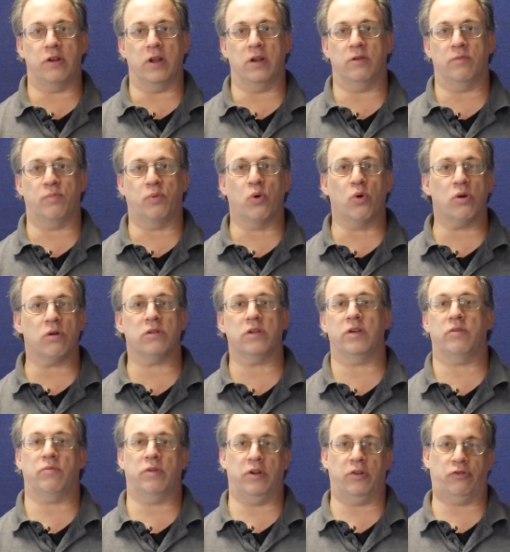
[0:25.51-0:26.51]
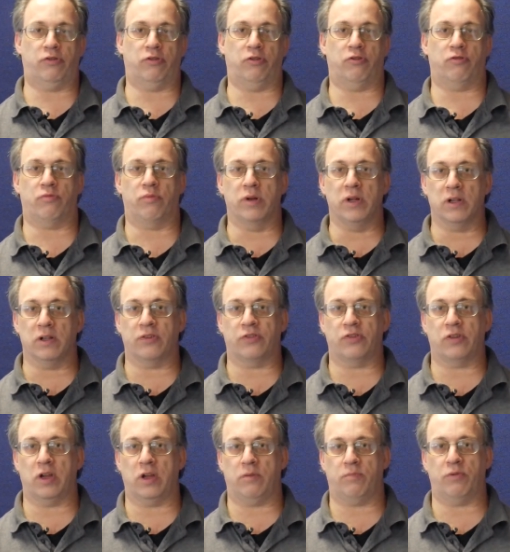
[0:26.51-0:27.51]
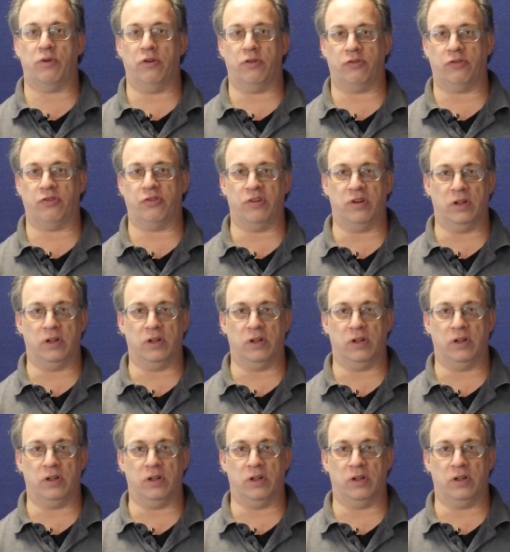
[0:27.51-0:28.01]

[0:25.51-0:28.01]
and poorly researched real estate purchase